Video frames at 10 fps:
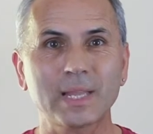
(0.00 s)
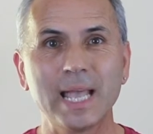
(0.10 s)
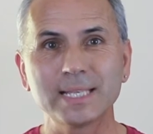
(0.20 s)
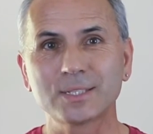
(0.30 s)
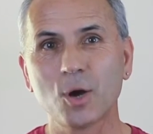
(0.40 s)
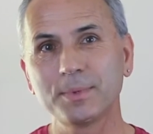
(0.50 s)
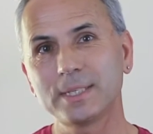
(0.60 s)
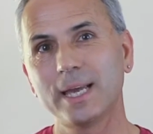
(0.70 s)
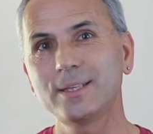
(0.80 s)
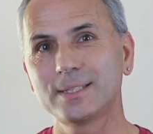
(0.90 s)
As Thomas
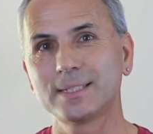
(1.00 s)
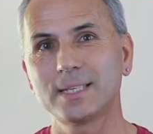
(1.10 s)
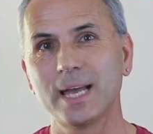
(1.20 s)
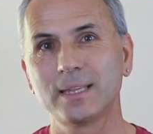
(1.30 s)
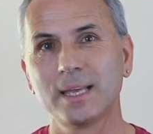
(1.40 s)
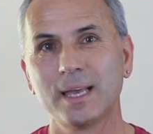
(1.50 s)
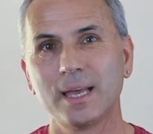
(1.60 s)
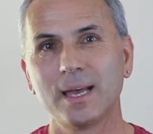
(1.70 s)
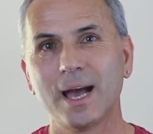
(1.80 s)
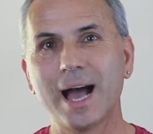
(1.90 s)
Edison said,
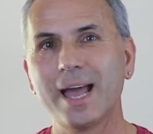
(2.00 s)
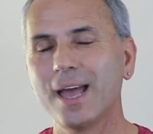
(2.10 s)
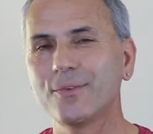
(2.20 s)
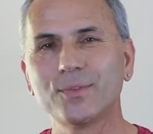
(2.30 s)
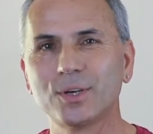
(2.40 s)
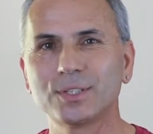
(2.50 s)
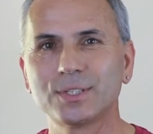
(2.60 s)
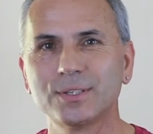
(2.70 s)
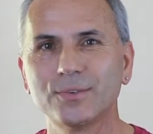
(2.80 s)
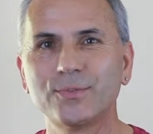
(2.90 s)
I have
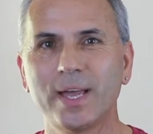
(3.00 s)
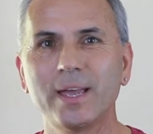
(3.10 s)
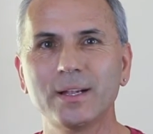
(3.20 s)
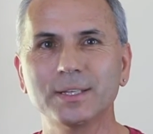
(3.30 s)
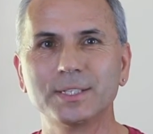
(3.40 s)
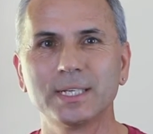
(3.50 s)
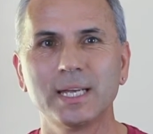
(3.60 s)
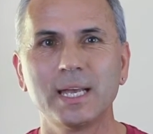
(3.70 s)
not failed.